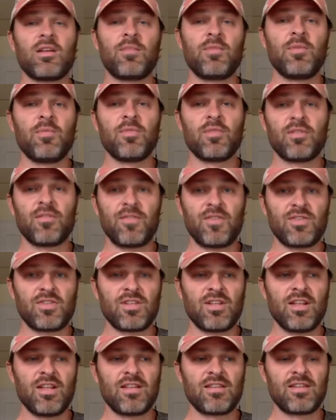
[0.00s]
people at the fish
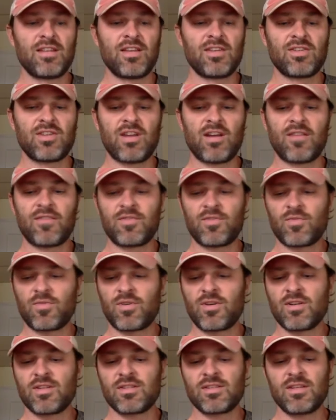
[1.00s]
cleaning station
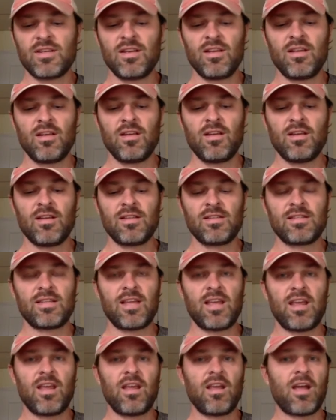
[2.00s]
afterwards
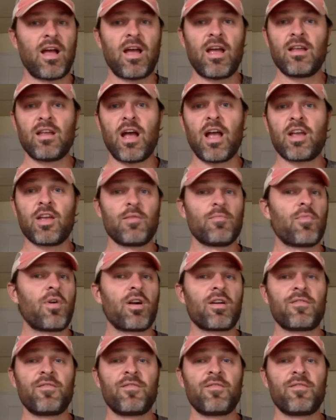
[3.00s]
saying I, I could mark